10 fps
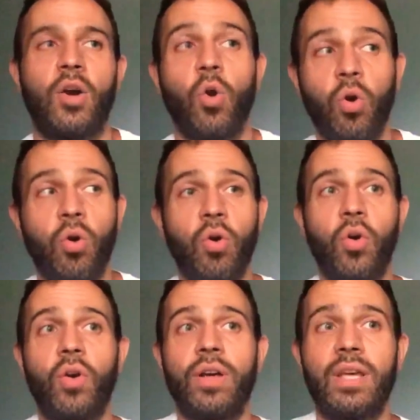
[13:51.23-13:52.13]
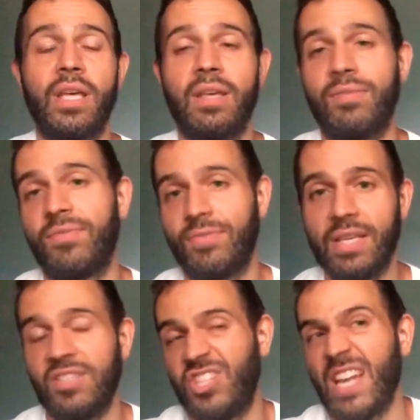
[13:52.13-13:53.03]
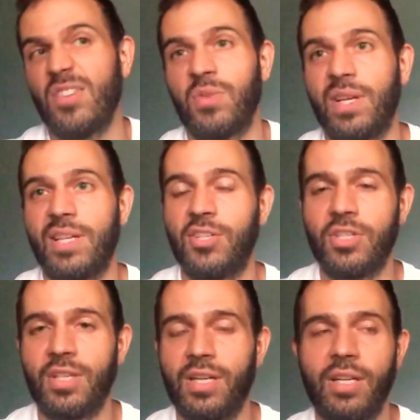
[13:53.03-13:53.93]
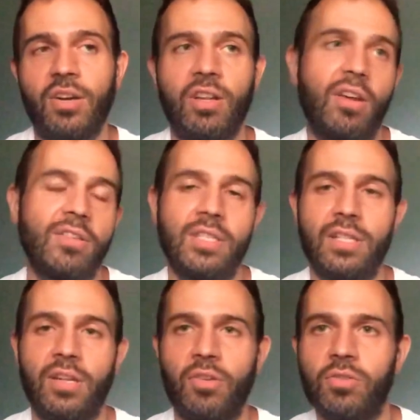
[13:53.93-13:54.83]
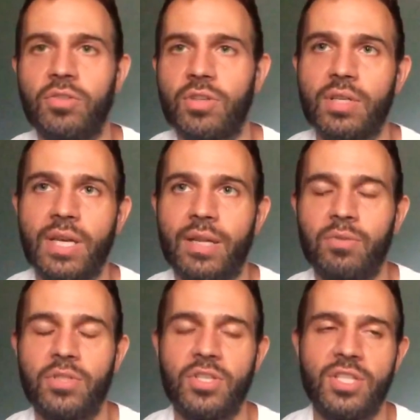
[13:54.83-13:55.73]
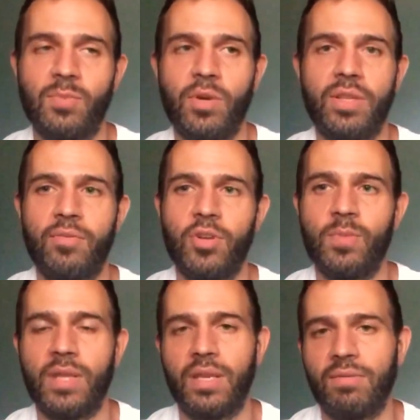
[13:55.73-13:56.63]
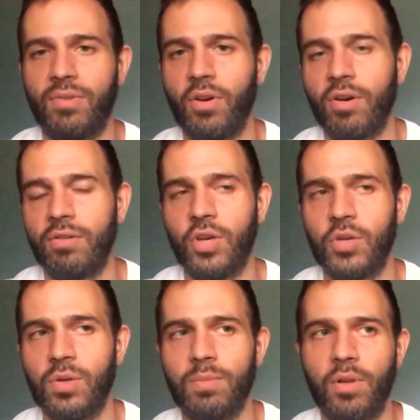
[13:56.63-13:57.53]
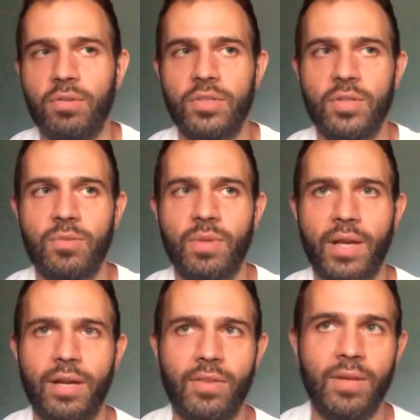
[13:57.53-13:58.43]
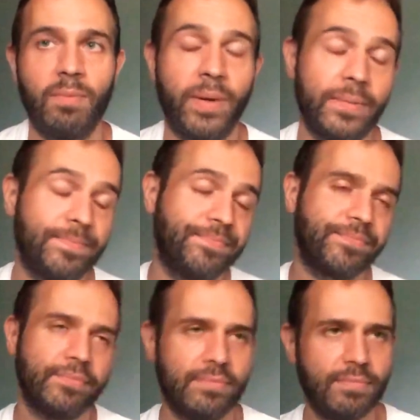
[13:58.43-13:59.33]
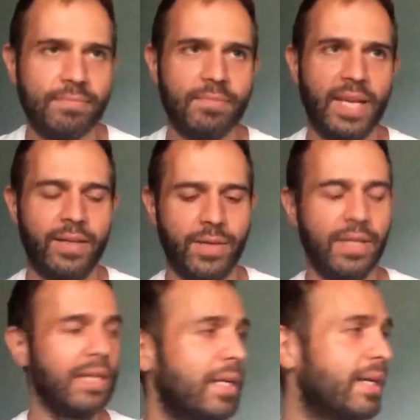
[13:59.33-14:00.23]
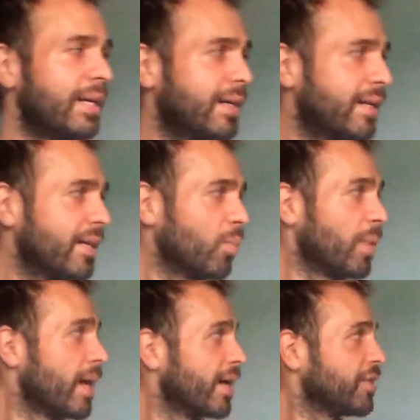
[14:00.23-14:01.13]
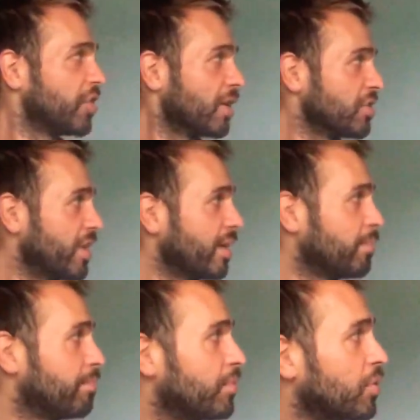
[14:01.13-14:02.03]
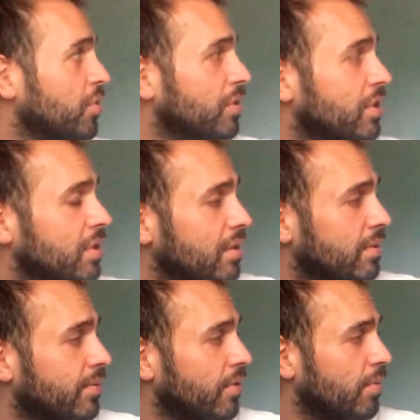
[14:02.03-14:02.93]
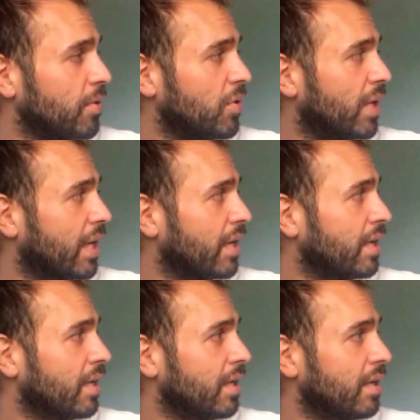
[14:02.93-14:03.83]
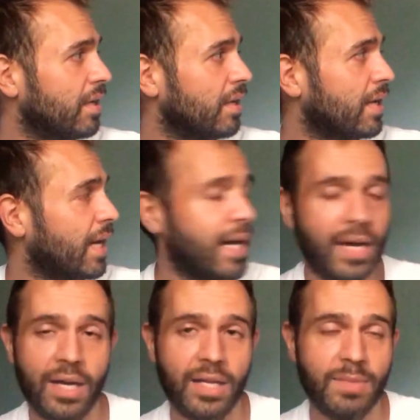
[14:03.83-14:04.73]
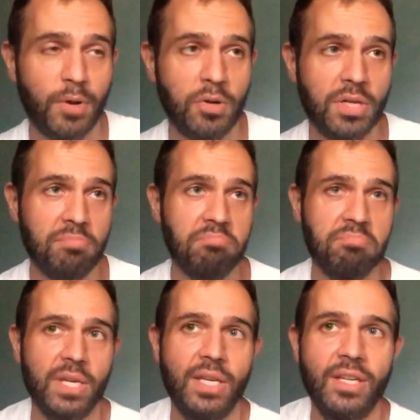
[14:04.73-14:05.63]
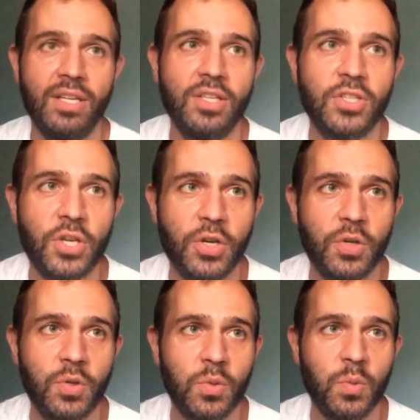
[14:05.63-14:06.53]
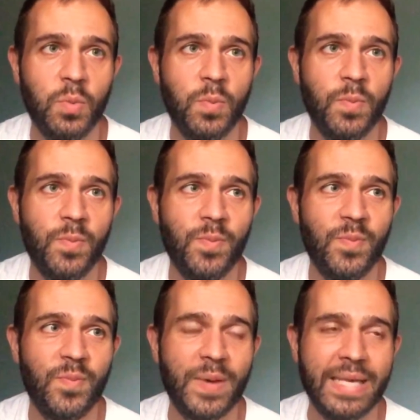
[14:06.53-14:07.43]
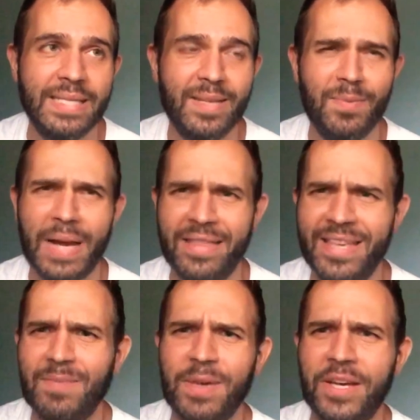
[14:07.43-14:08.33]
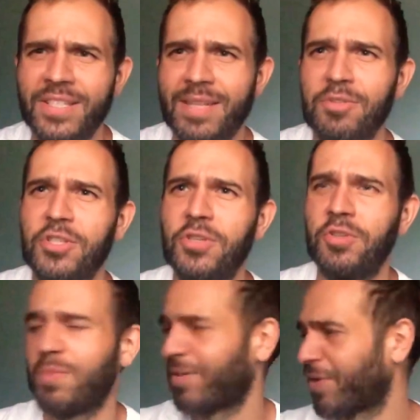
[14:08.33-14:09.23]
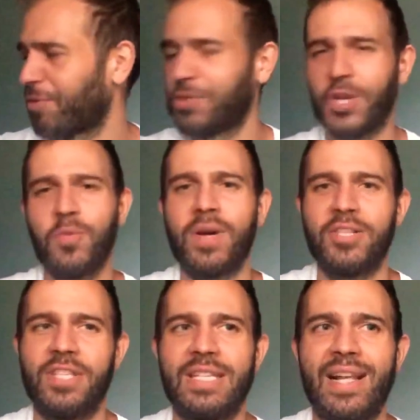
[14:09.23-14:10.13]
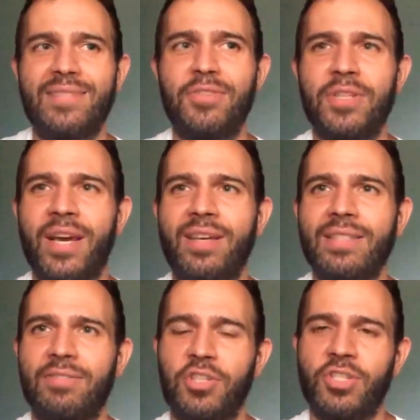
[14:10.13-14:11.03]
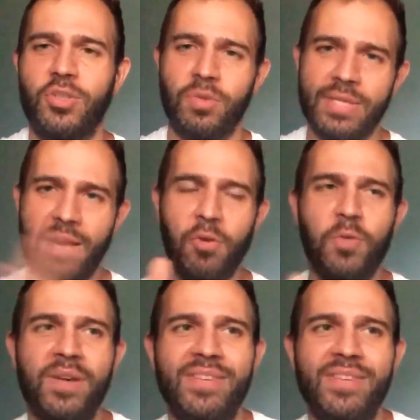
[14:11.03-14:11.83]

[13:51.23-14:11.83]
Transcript: Or if it genuinely just kind of got lost in the laundry and it was just somewhere in the room and they forgot who it belonged to, that kind of thing. But anyway, my charger that I brought from UK has broken. So basically, I think because I'm just using my phone so much these last few days, I've just sorted out all my